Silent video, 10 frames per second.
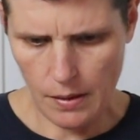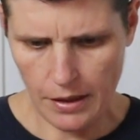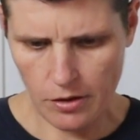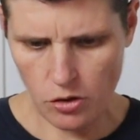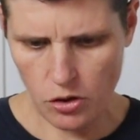
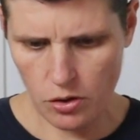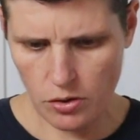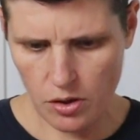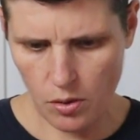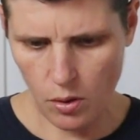and you
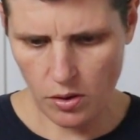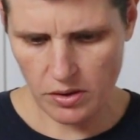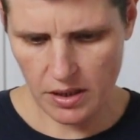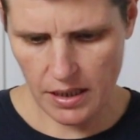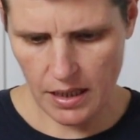choose the
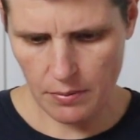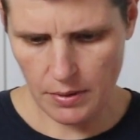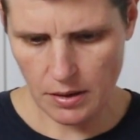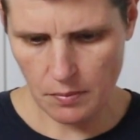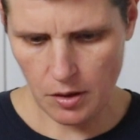quantity,
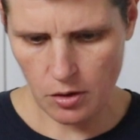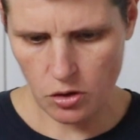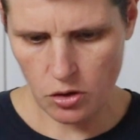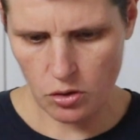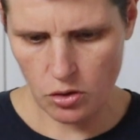which I'm going to
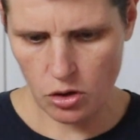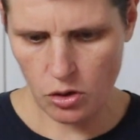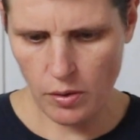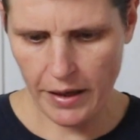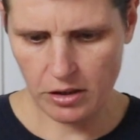choose
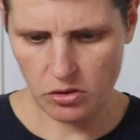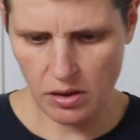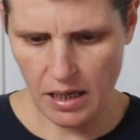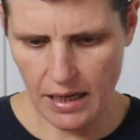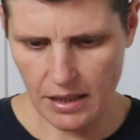2
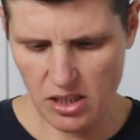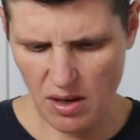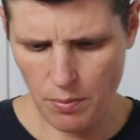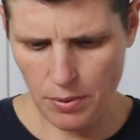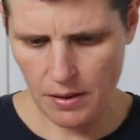extra large. They
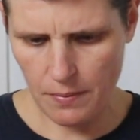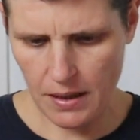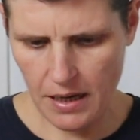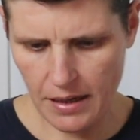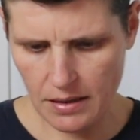were pretty
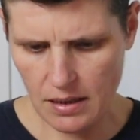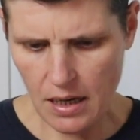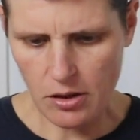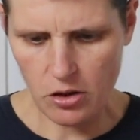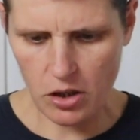big eggs.
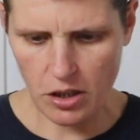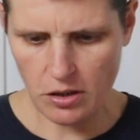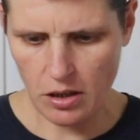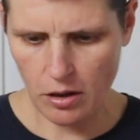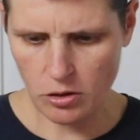
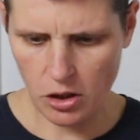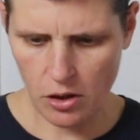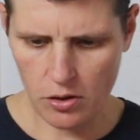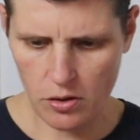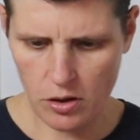I'll
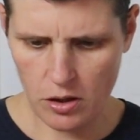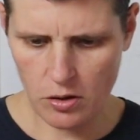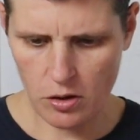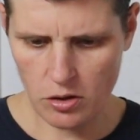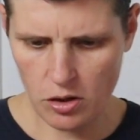show you, you
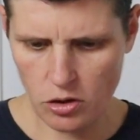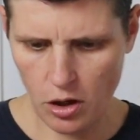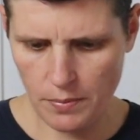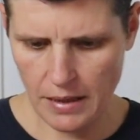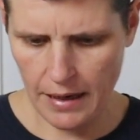can use the
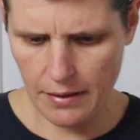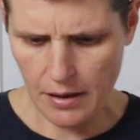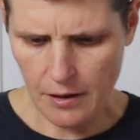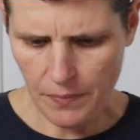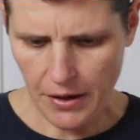drop down
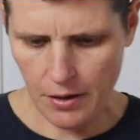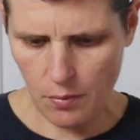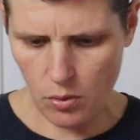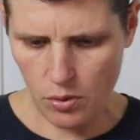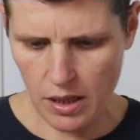and
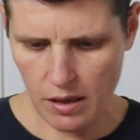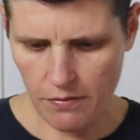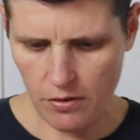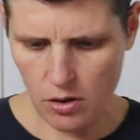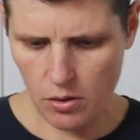it will
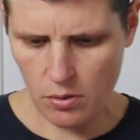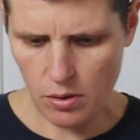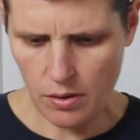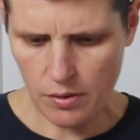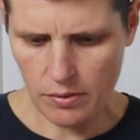give
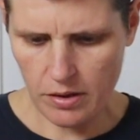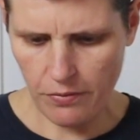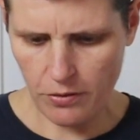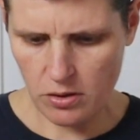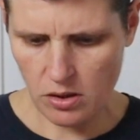you
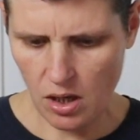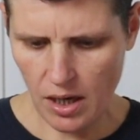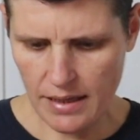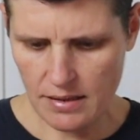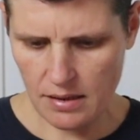different
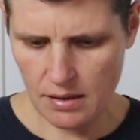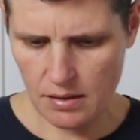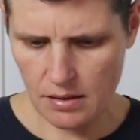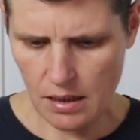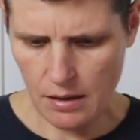
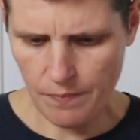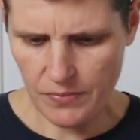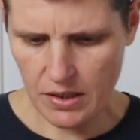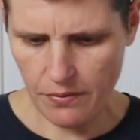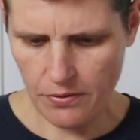sizes,
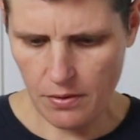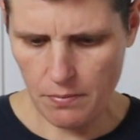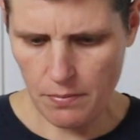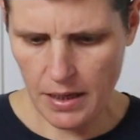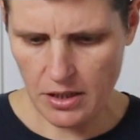
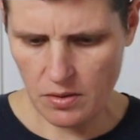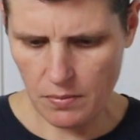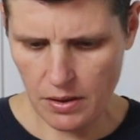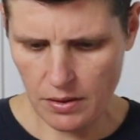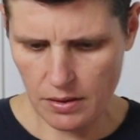different
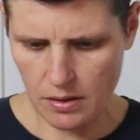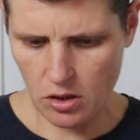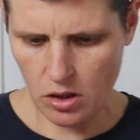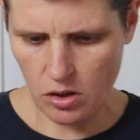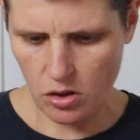measurements.
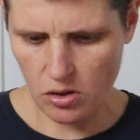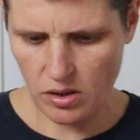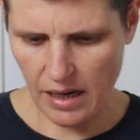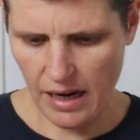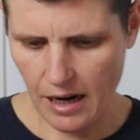You can
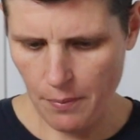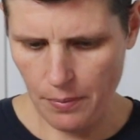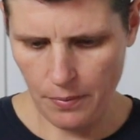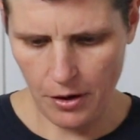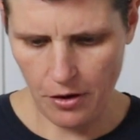use a
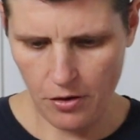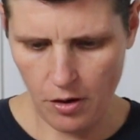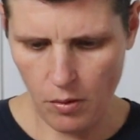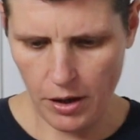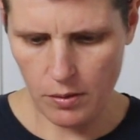cup. I don't
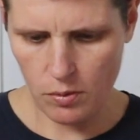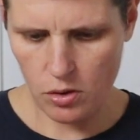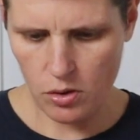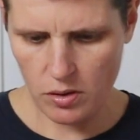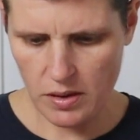know why you
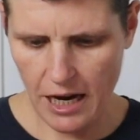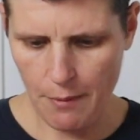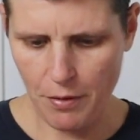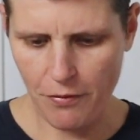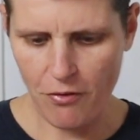would use
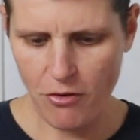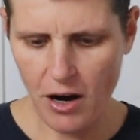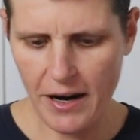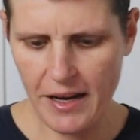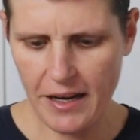that, but for
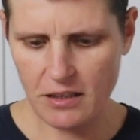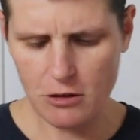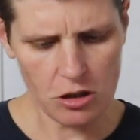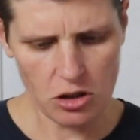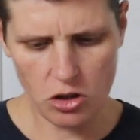fried
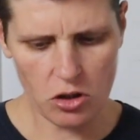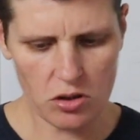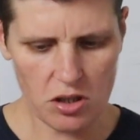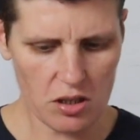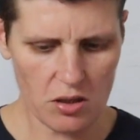eggs, just
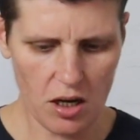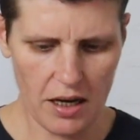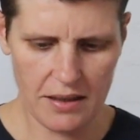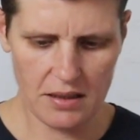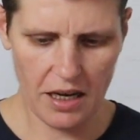choose the
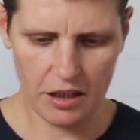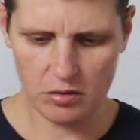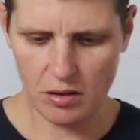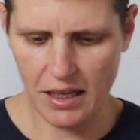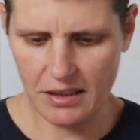size,
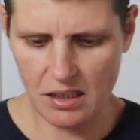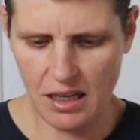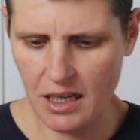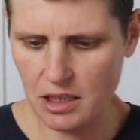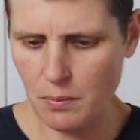extra large,
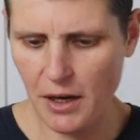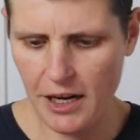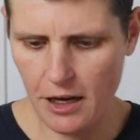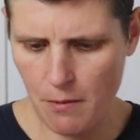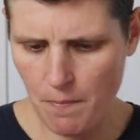large,
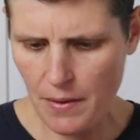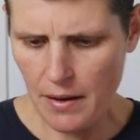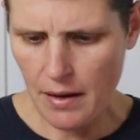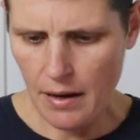medium,